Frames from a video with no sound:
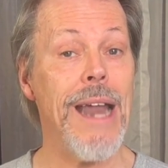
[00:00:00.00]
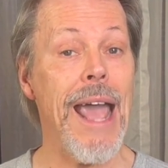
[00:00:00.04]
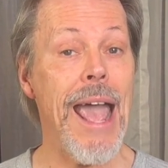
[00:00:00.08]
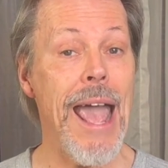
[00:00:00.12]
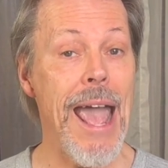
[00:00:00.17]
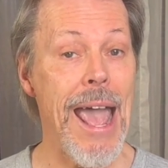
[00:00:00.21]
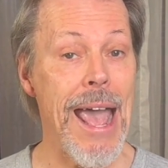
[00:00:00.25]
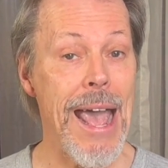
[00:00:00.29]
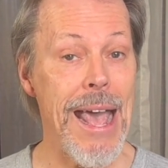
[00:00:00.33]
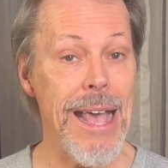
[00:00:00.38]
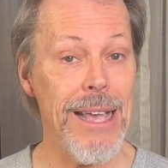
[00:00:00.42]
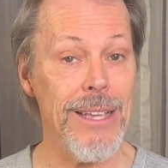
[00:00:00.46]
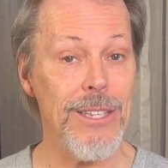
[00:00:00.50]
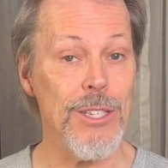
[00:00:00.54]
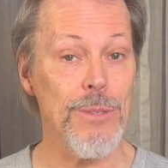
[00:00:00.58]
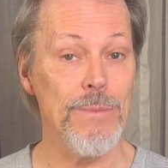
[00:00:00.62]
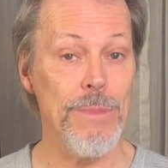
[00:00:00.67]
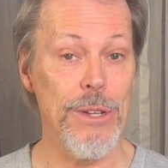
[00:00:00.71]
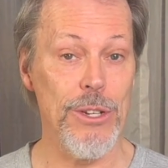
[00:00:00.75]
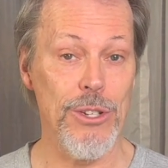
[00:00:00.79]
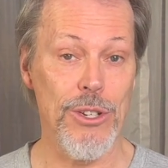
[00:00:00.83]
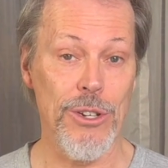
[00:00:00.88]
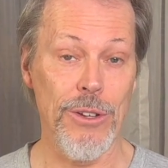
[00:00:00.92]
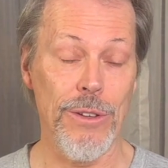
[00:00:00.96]
has
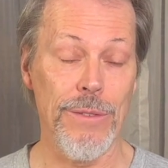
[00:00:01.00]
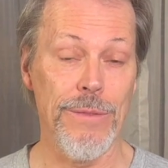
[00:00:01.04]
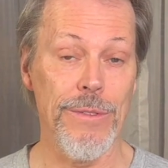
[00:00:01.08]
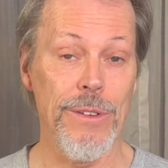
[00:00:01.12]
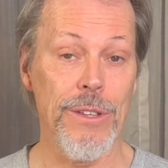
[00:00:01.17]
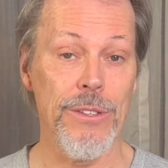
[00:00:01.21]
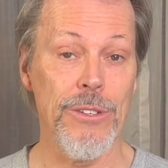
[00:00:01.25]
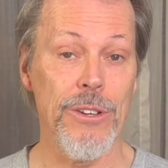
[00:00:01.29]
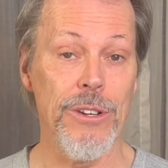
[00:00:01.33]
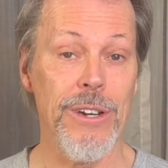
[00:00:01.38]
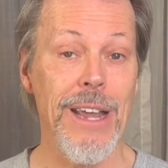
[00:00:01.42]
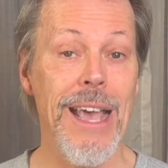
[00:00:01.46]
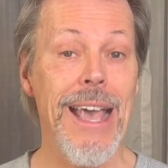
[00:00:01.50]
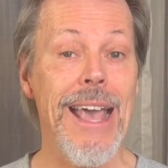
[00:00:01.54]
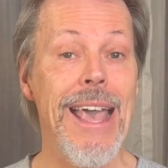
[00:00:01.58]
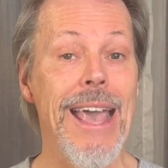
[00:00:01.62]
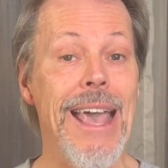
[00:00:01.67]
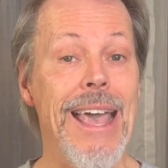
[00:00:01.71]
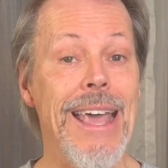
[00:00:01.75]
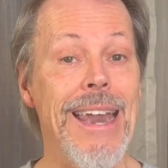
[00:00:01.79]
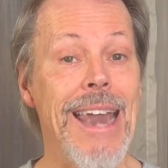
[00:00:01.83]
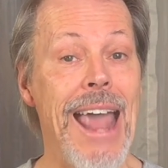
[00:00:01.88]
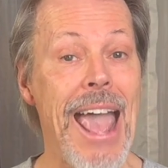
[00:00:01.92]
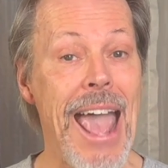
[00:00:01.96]
been chill filtered
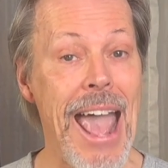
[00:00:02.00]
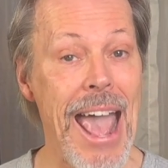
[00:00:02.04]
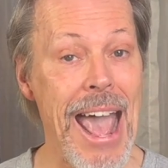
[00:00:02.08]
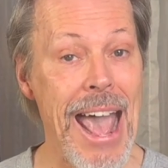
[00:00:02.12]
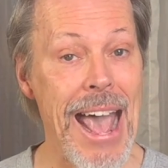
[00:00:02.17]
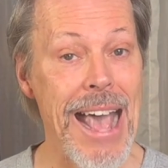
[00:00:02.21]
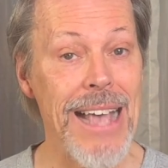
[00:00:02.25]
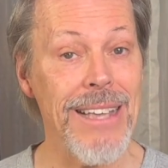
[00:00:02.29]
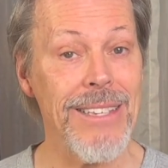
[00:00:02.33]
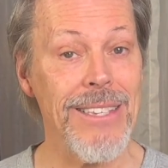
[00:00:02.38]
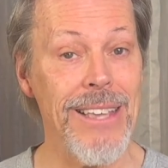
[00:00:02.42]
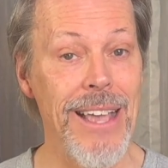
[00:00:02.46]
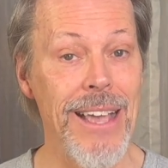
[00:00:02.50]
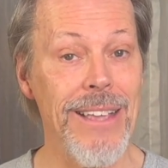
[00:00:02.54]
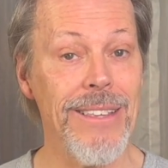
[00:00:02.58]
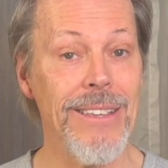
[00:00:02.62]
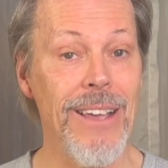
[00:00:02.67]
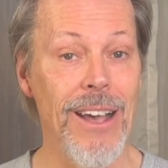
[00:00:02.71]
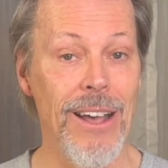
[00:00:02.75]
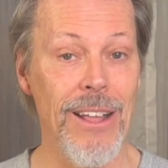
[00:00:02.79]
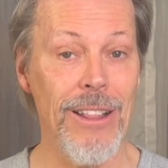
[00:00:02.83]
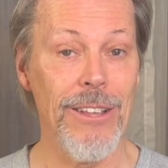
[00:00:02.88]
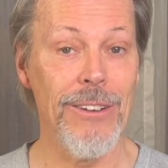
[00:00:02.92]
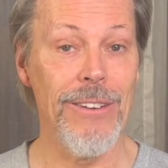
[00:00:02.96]
and has had
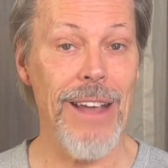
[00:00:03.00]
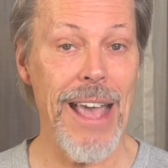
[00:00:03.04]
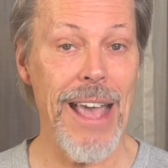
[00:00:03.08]
color